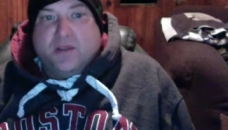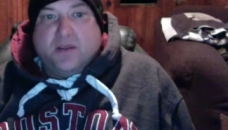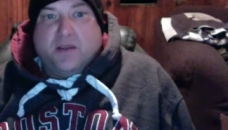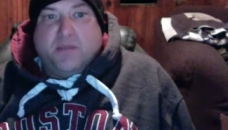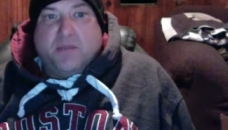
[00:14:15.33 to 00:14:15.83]

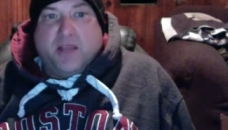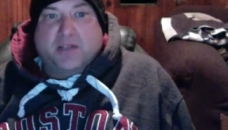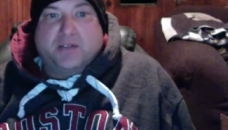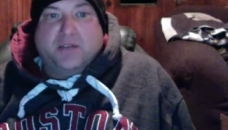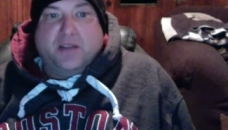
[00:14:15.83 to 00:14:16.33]
I'm
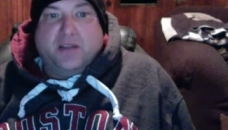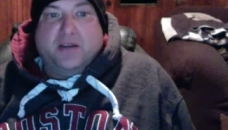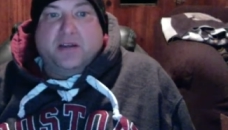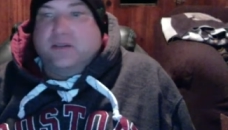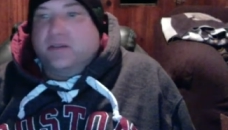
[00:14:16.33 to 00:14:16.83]
actually
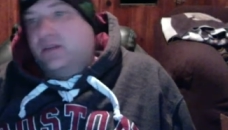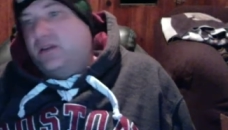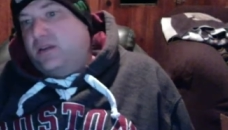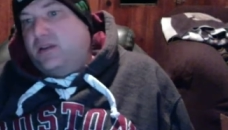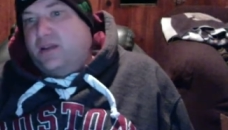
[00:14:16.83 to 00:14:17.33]
gonna
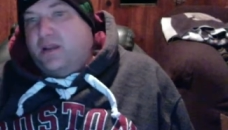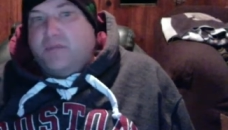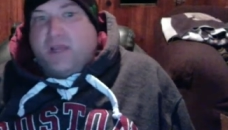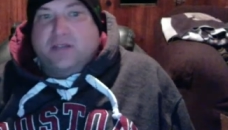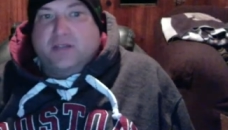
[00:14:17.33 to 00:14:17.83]

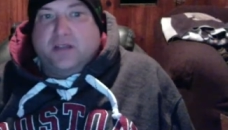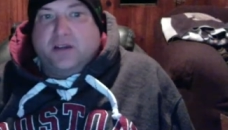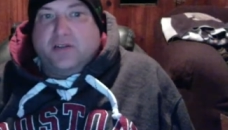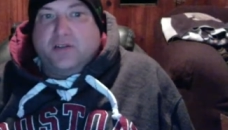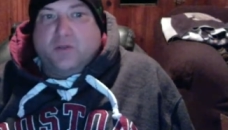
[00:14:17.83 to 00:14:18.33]
I'm actually
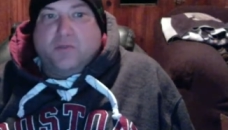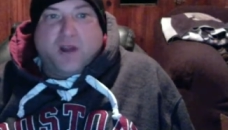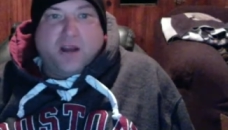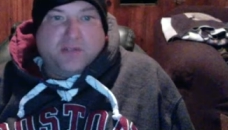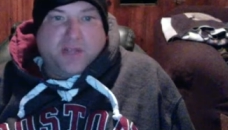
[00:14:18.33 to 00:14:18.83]
gonna show him
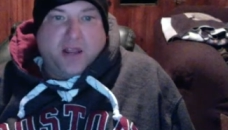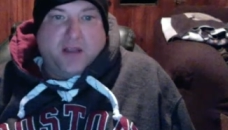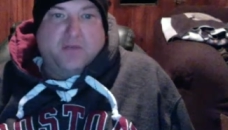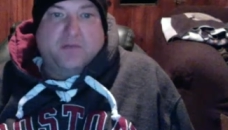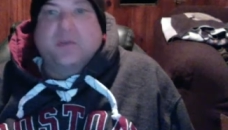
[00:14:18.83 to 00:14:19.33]
around
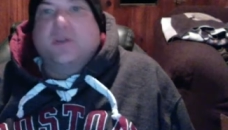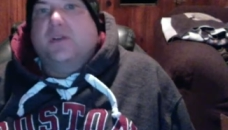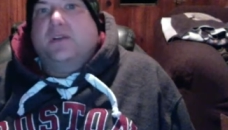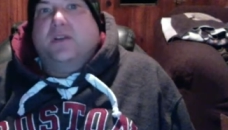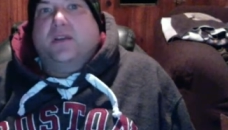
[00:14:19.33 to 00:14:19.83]
town,
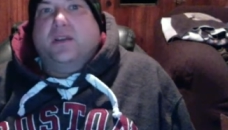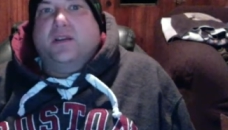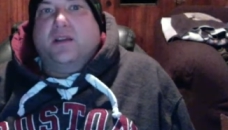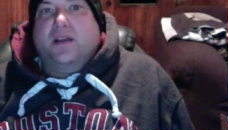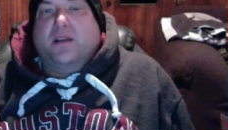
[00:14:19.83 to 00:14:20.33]

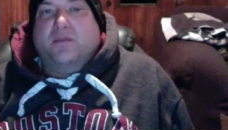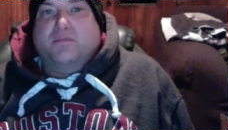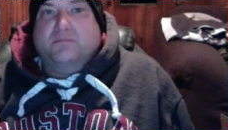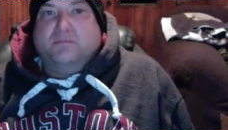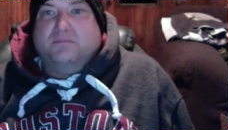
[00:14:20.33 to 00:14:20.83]
and
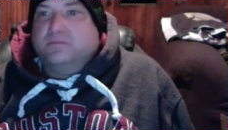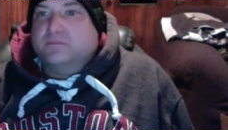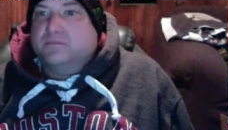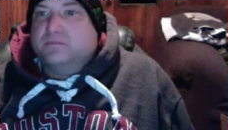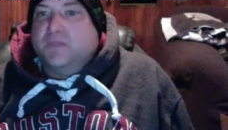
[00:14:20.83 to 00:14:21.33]

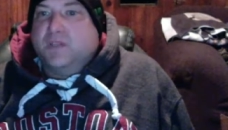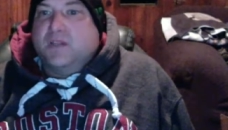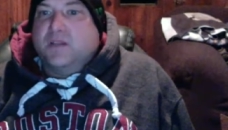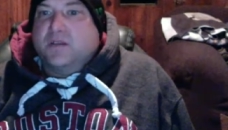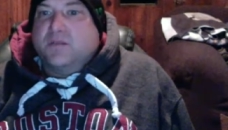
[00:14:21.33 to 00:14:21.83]

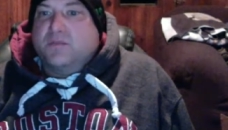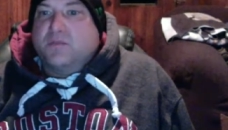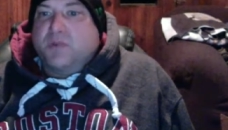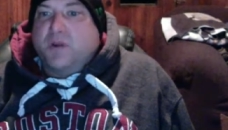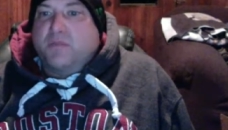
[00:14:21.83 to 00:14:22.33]
we'll
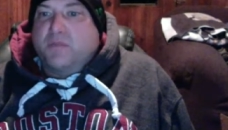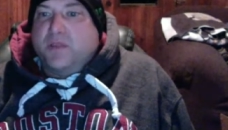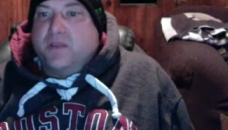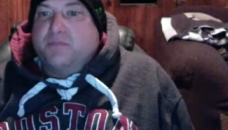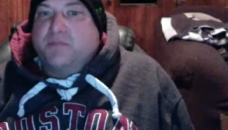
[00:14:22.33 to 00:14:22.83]

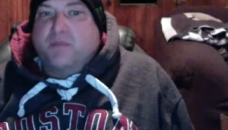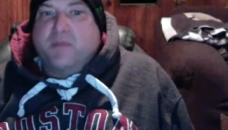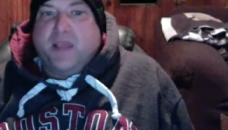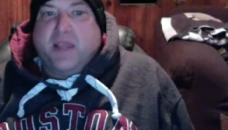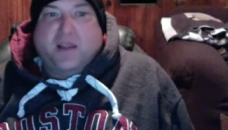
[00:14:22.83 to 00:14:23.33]
probably
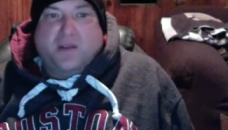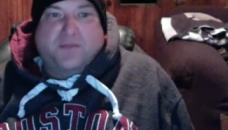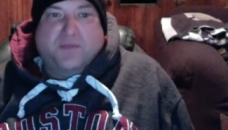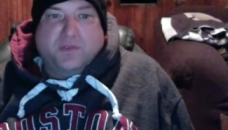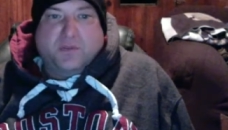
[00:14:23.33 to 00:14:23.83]
hang out
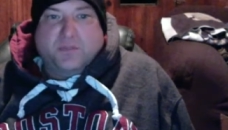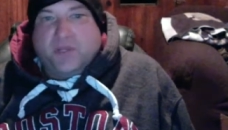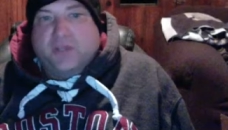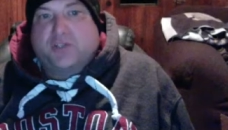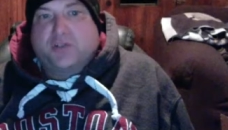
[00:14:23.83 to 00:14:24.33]
for a little
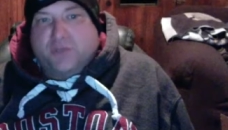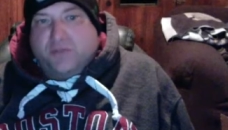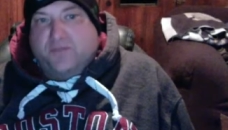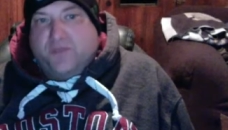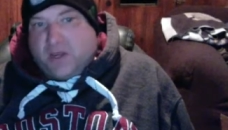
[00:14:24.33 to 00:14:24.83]
bit, shoot
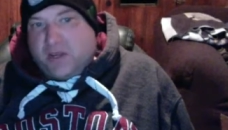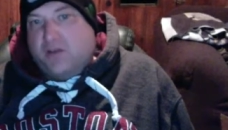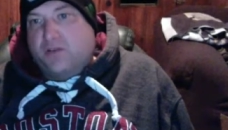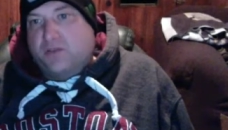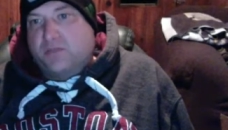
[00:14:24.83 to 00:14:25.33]
some
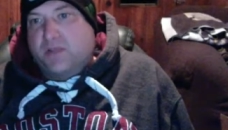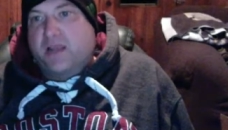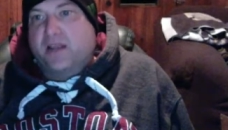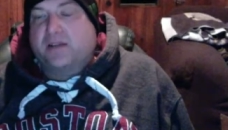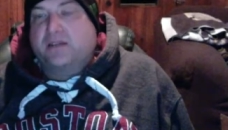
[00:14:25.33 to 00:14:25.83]
videos,
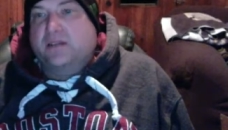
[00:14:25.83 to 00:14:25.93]
man.